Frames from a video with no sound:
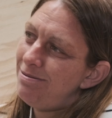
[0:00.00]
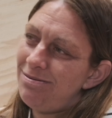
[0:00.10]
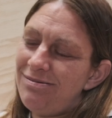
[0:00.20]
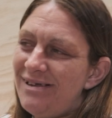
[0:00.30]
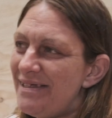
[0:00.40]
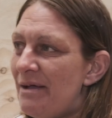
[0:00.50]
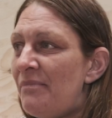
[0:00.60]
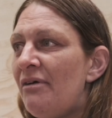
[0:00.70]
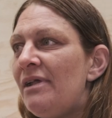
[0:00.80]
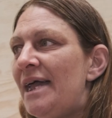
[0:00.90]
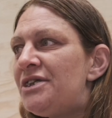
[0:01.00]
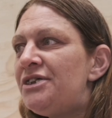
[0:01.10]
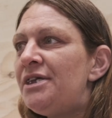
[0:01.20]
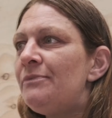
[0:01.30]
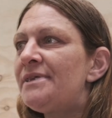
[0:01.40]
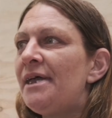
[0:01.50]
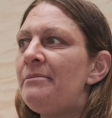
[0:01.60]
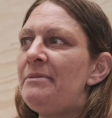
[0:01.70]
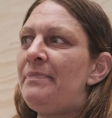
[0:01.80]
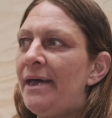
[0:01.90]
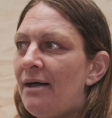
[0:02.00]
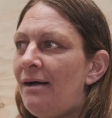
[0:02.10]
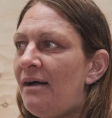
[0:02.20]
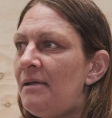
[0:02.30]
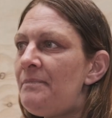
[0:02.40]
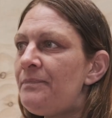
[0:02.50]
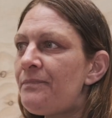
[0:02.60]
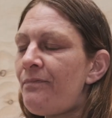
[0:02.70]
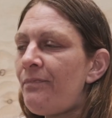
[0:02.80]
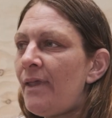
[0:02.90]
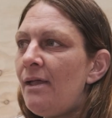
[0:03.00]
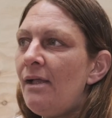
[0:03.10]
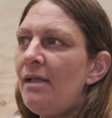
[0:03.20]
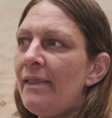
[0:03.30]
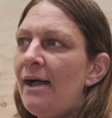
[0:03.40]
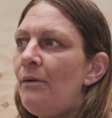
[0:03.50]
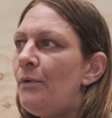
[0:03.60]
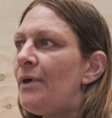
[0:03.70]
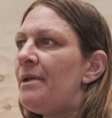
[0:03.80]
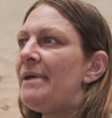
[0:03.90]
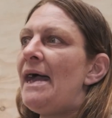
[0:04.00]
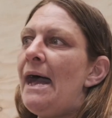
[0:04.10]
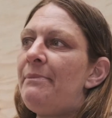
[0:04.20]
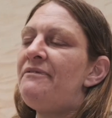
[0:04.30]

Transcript: That my relationship was going to be better, that we were going to be a happy